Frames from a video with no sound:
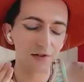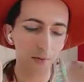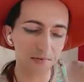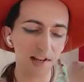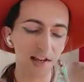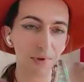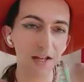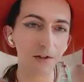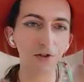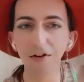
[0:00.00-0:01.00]
Top tip,
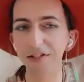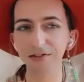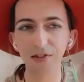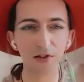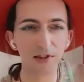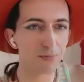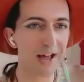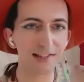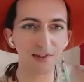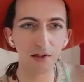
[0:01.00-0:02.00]
if you don't need to do this
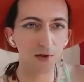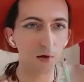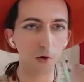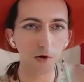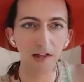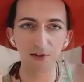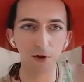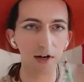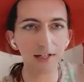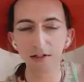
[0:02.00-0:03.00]
pattern at all, that's
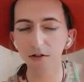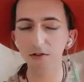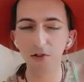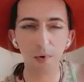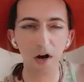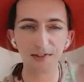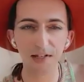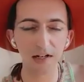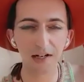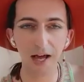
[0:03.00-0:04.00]
great. You can just pass
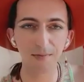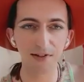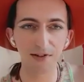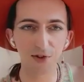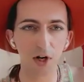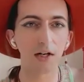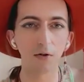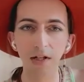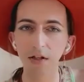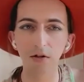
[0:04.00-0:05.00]
in an empty string
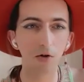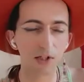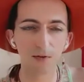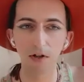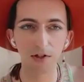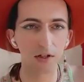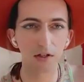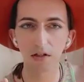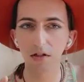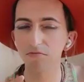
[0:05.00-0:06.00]
when you call this
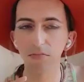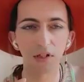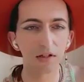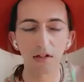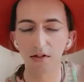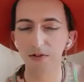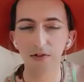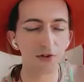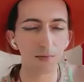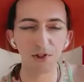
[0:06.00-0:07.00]
function.
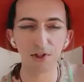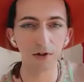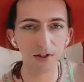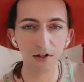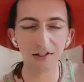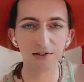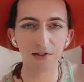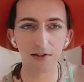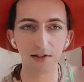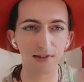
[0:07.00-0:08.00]
Super chill, you don't need
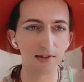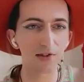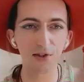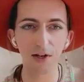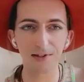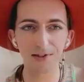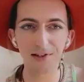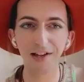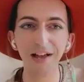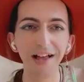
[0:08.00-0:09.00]
to do this. This is just
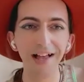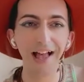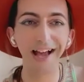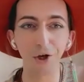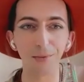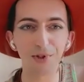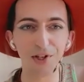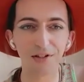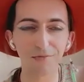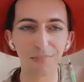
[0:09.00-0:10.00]
an
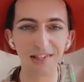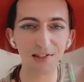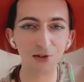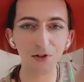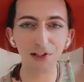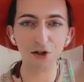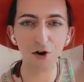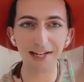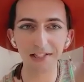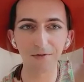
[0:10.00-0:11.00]
option, but this is really
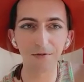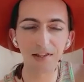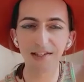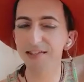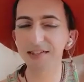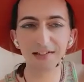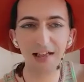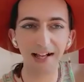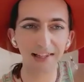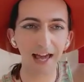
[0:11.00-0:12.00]
great. But this is
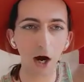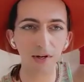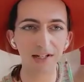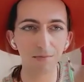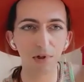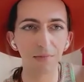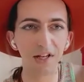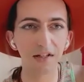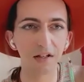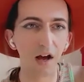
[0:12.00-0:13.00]
exactly how we'd
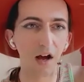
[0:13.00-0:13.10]
implement.